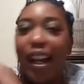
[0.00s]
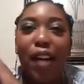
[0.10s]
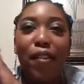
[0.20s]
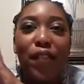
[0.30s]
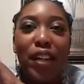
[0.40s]
Now
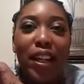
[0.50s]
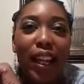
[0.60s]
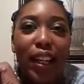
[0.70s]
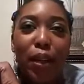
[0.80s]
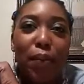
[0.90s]
I feel
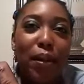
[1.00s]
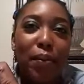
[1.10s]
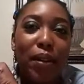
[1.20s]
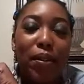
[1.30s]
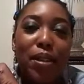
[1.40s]
like you put
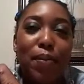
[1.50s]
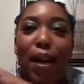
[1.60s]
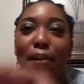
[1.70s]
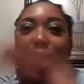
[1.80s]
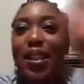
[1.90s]
me on the
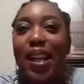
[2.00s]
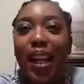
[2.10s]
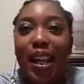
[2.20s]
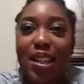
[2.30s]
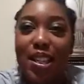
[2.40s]
spot because I
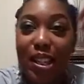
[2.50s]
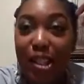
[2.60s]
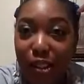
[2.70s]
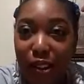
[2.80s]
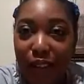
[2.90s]
can't see
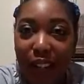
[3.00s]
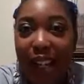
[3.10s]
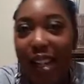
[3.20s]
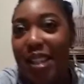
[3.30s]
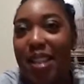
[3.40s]
your
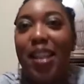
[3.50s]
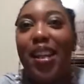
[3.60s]
face,